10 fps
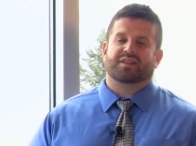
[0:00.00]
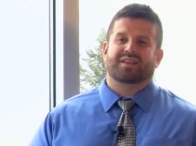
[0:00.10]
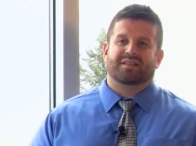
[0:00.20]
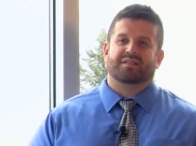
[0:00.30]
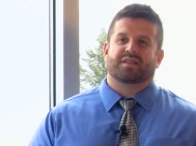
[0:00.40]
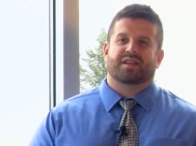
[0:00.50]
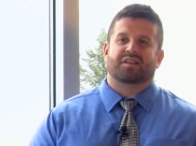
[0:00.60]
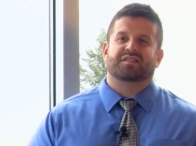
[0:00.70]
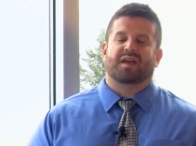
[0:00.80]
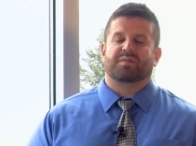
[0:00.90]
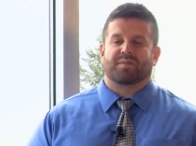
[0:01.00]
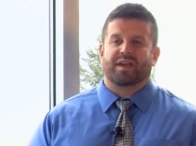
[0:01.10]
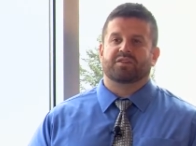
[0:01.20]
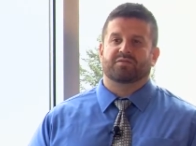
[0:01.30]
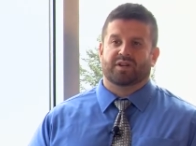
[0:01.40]
to get to the next step in my
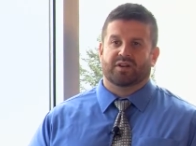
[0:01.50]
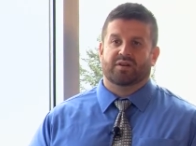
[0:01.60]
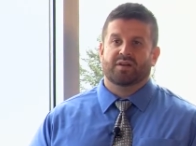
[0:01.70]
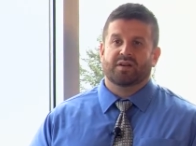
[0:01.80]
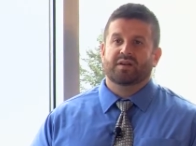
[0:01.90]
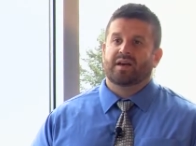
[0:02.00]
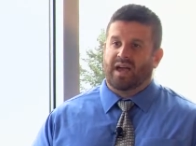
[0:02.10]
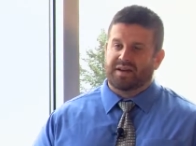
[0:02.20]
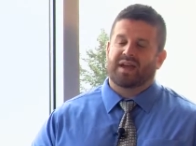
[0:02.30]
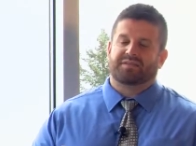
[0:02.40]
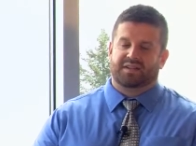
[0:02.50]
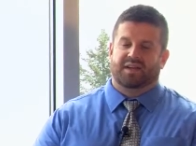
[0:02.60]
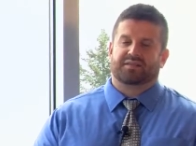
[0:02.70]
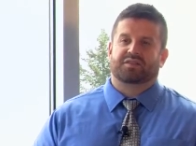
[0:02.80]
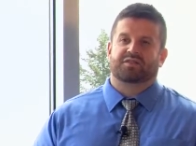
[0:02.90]
career, I'd have to
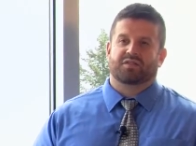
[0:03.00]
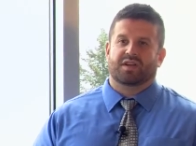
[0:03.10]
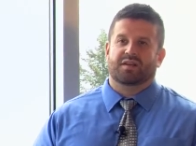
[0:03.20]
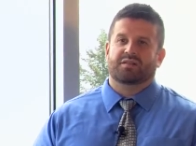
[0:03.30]
get the degree.